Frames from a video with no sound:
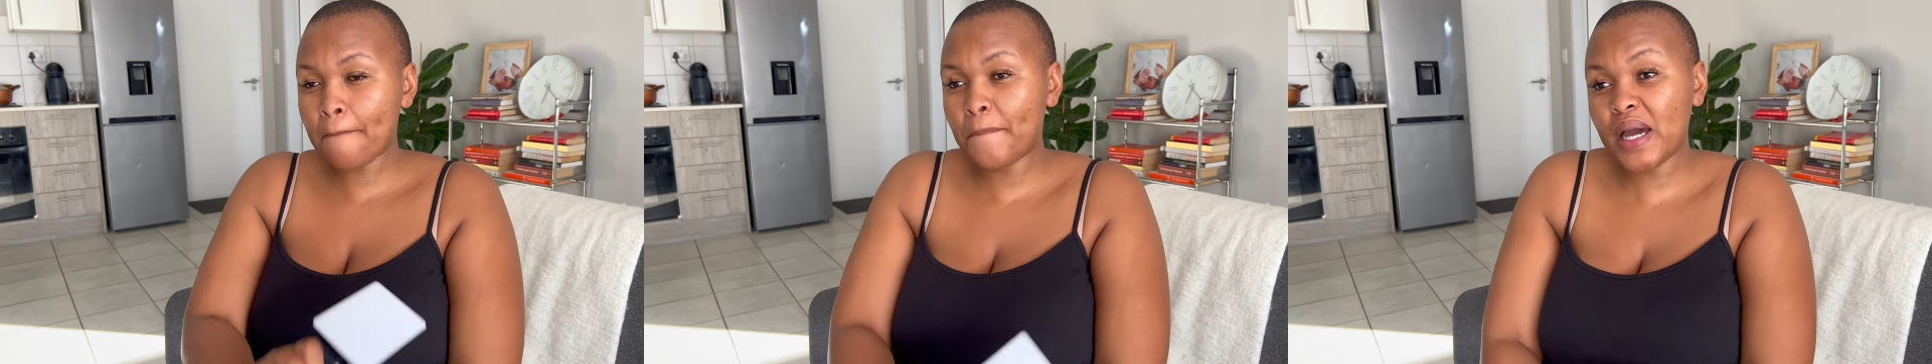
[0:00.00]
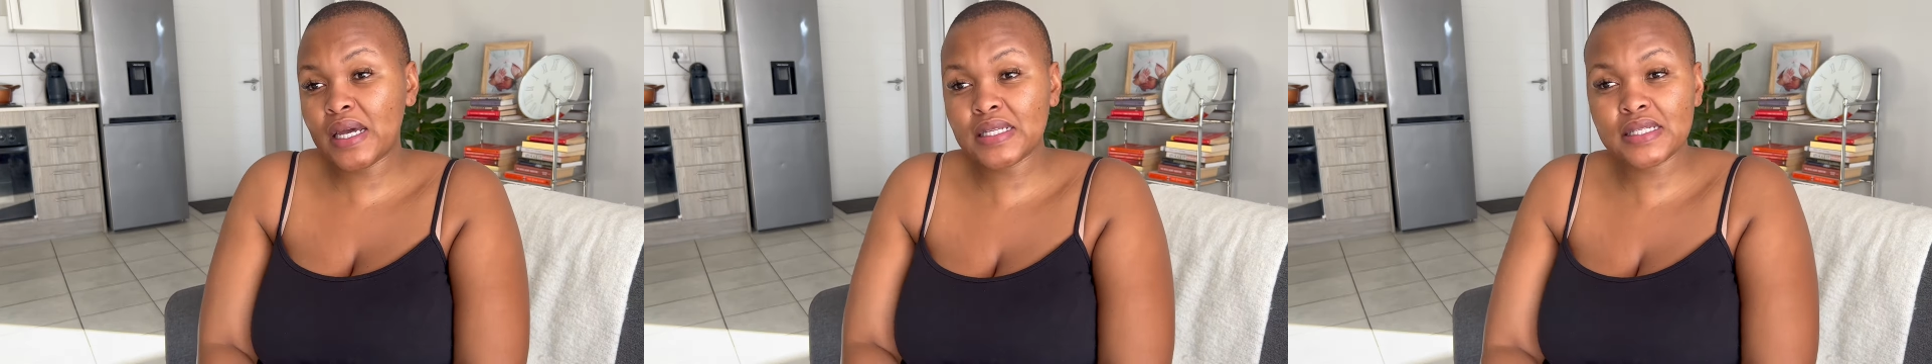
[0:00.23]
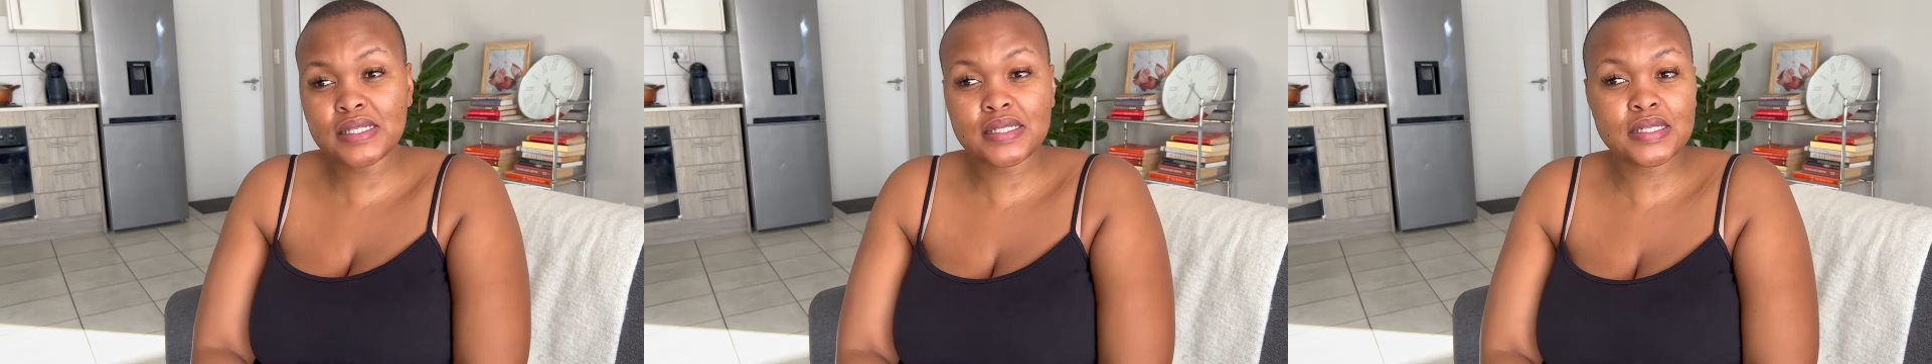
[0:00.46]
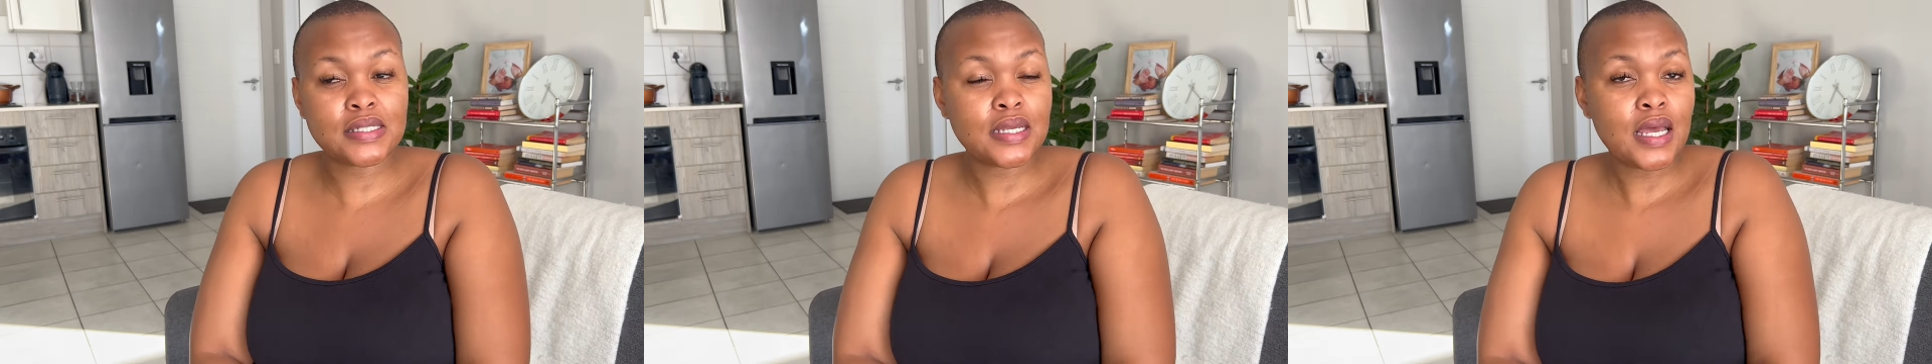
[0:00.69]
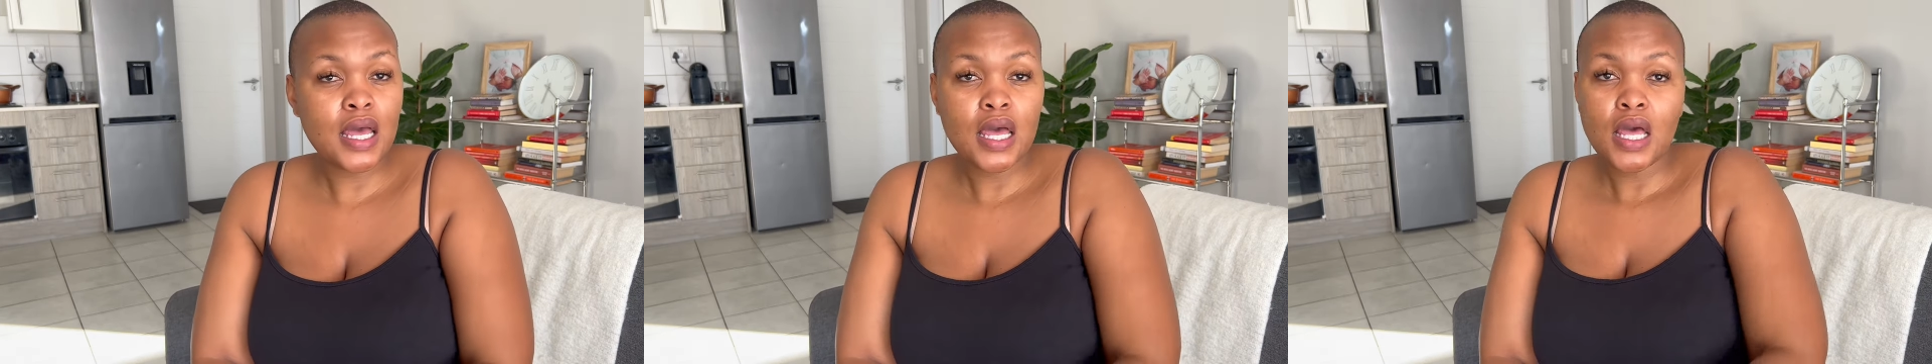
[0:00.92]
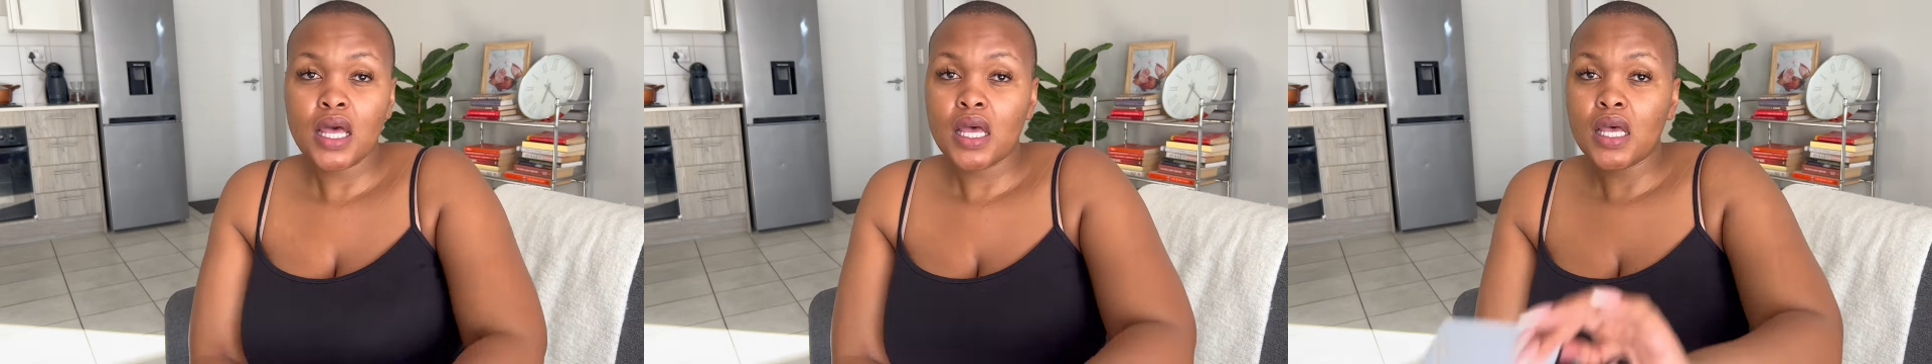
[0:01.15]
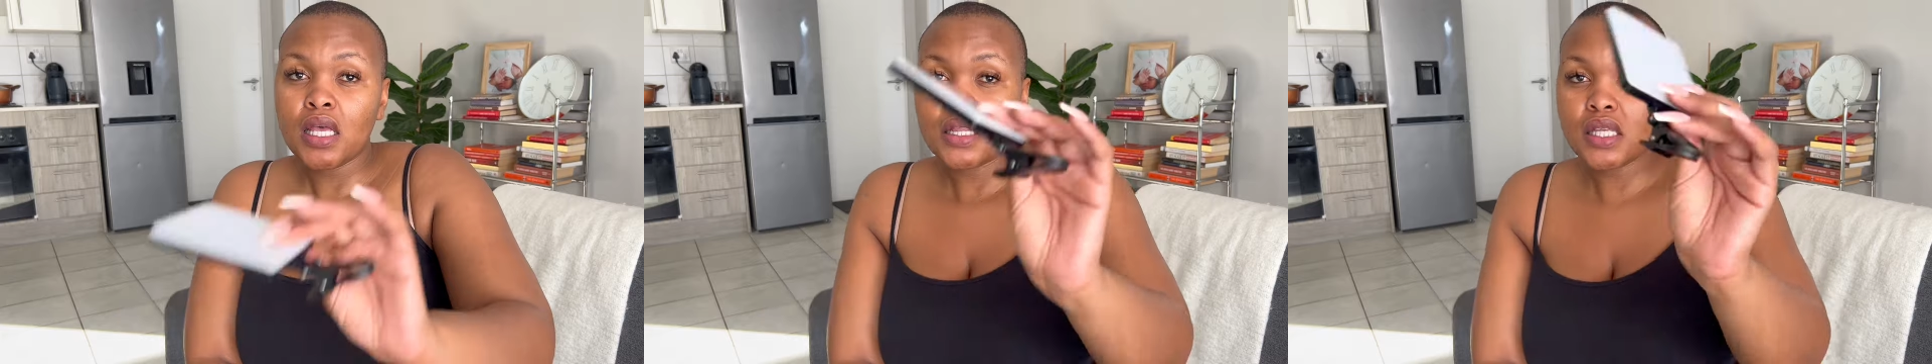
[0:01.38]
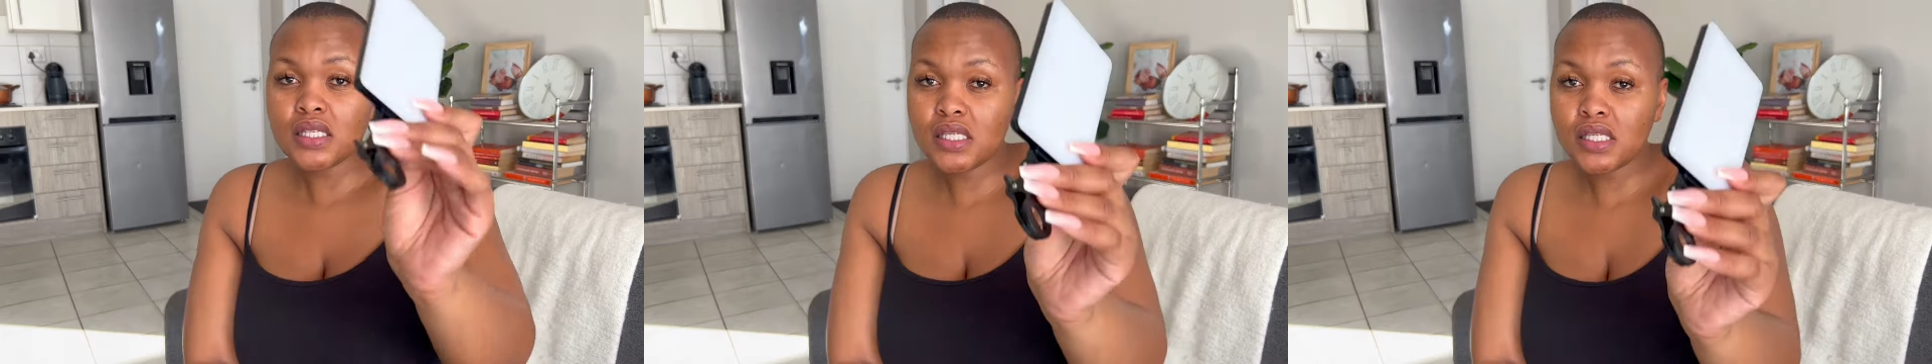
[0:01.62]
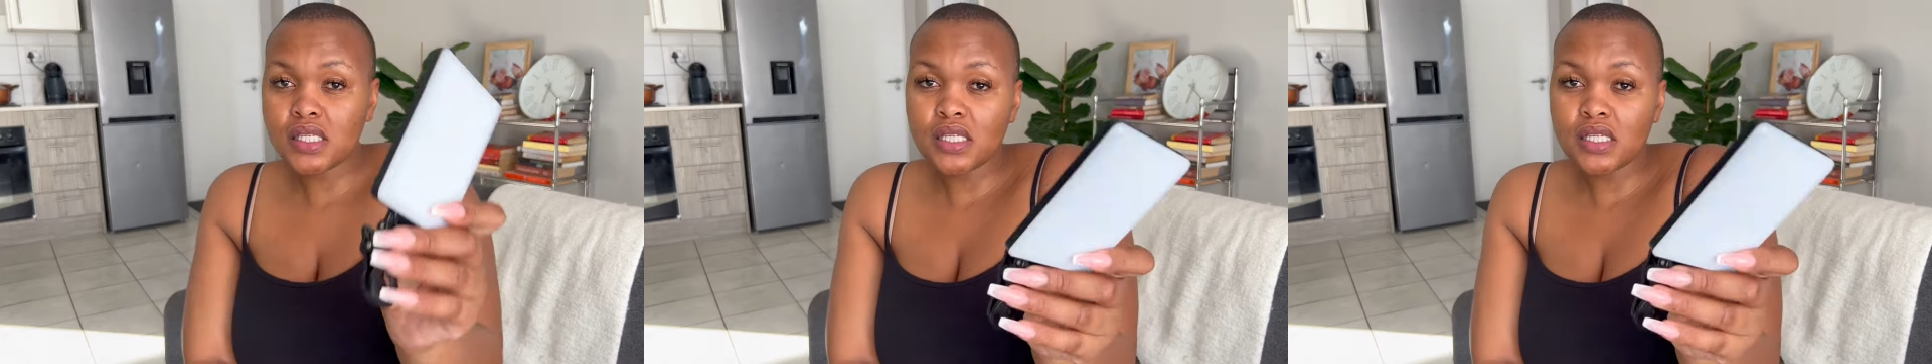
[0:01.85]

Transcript: But this is